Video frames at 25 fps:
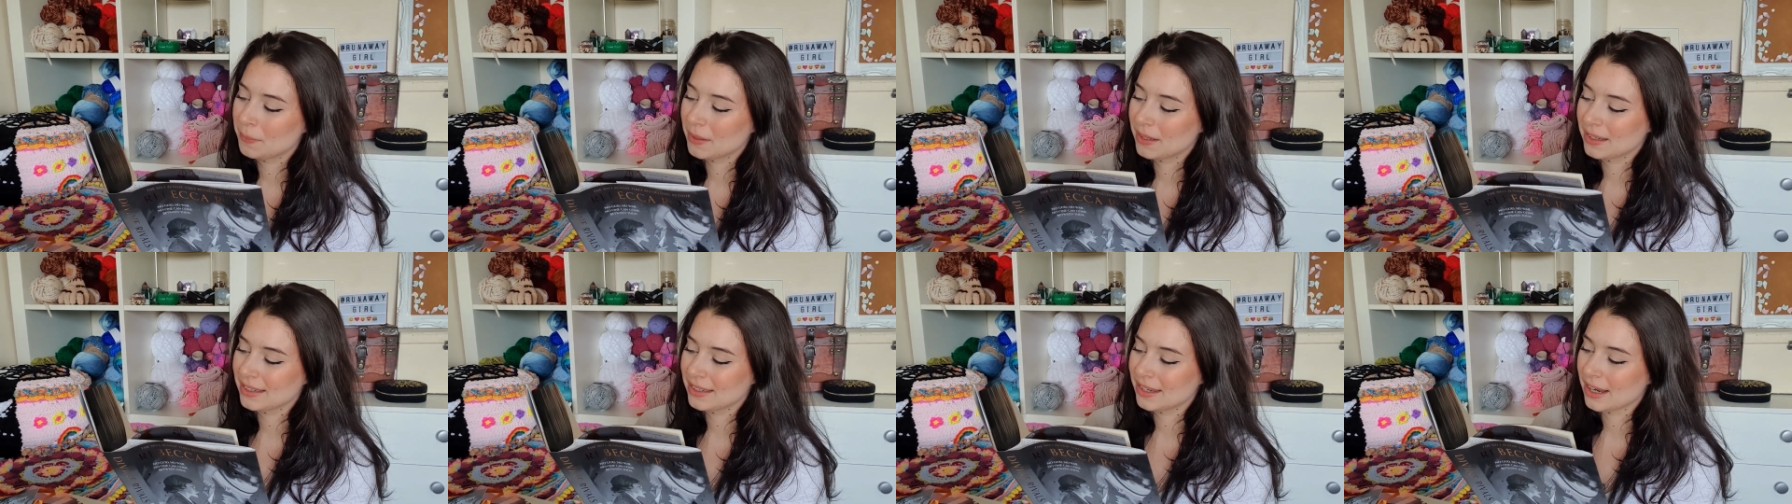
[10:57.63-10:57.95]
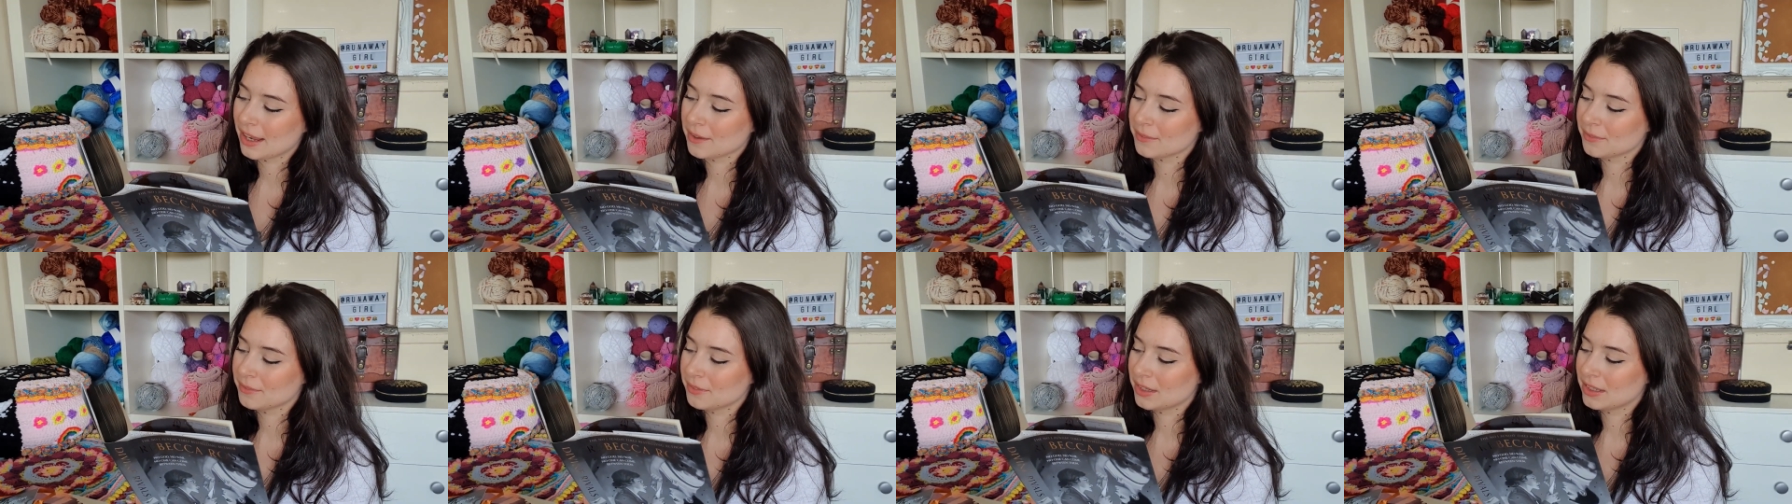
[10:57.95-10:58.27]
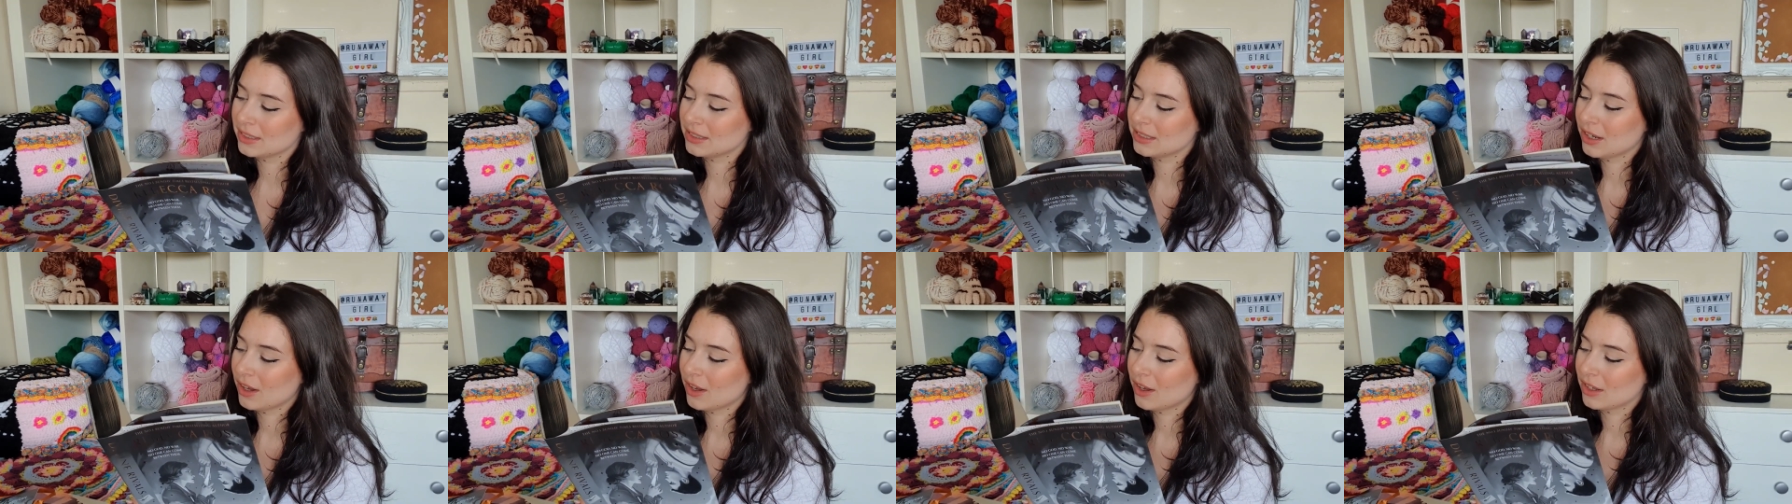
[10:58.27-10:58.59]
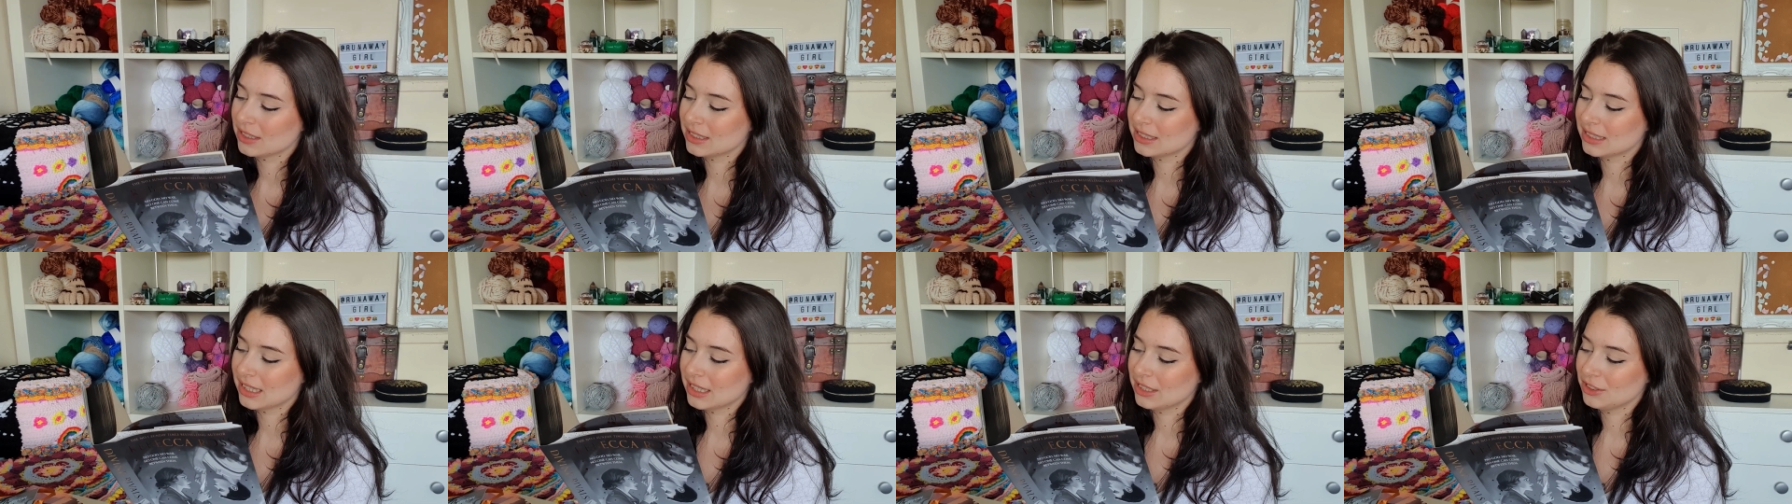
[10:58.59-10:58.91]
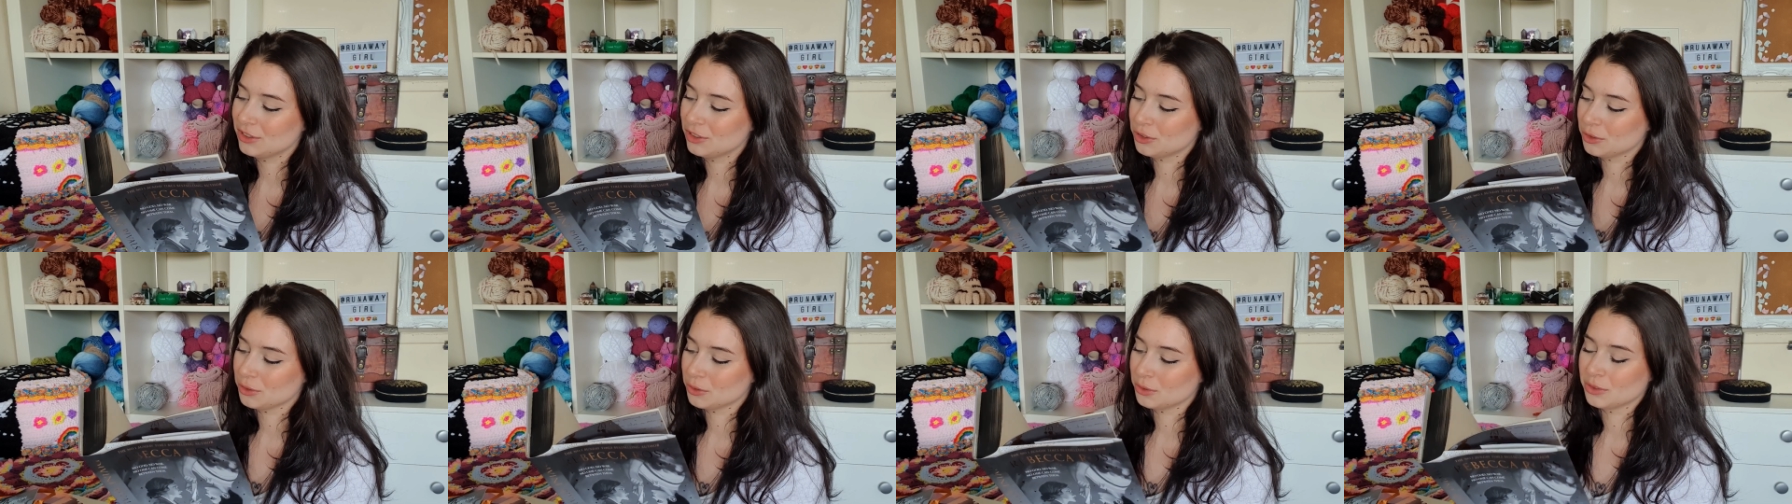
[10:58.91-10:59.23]
and love and hearts that
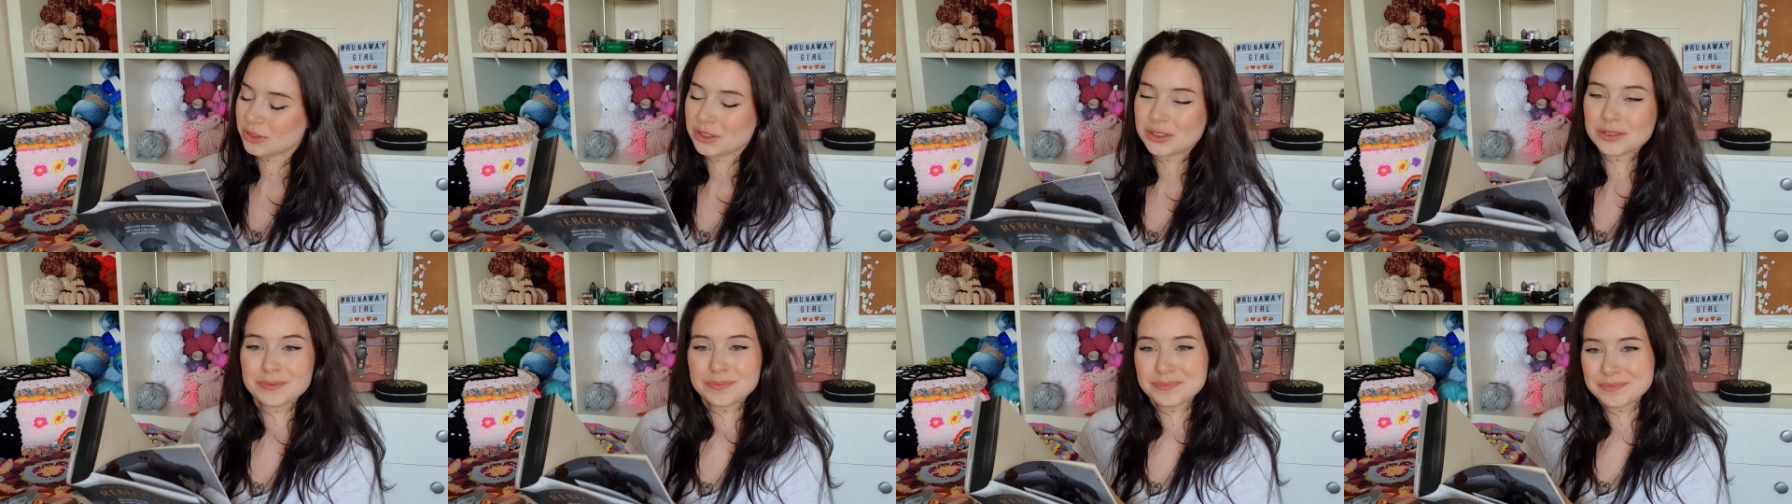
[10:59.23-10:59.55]
endured